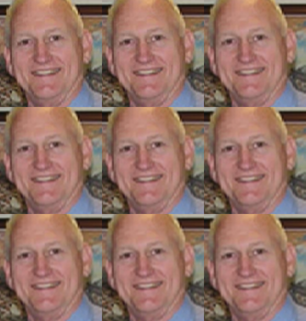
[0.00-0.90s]

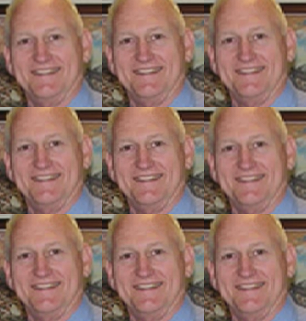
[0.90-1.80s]

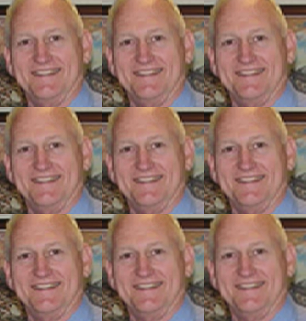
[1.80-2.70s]

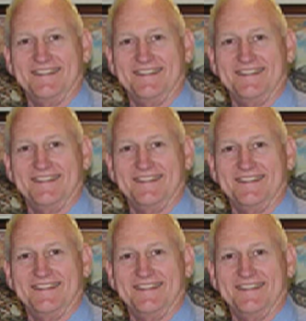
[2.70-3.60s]

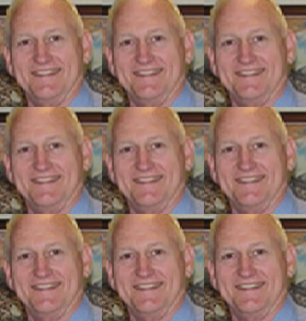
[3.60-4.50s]

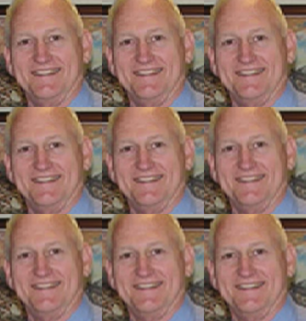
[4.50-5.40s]

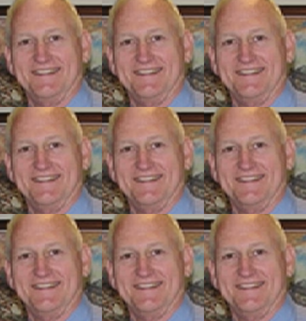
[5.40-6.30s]

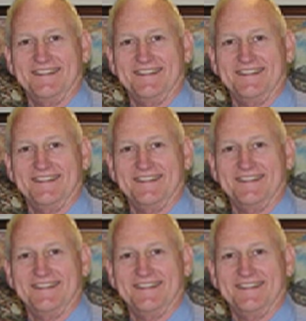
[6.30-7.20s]

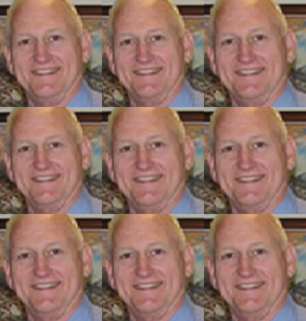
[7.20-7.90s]
No words are spoken by the person on screen.